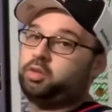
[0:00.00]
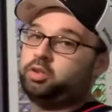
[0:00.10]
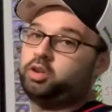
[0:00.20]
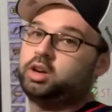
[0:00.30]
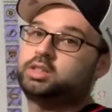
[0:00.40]

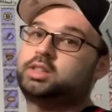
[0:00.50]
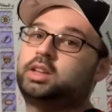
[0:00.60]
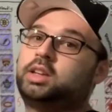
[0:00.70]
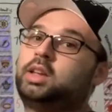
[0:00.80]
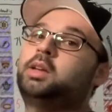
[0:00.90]
Sharks.
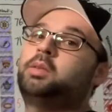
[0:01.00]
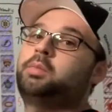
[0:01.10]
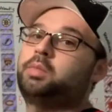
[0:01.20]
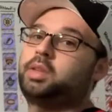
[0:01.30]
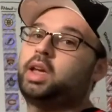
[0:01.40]
They
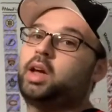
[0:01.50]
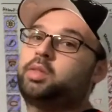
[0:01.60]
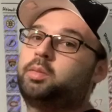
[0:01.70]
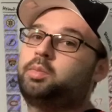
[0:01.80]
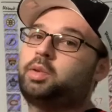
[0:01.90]
take out the
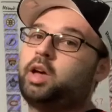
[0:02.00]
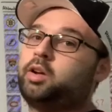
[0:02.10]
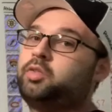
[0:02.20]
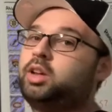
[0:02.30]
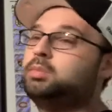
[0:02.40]
Calgary Flames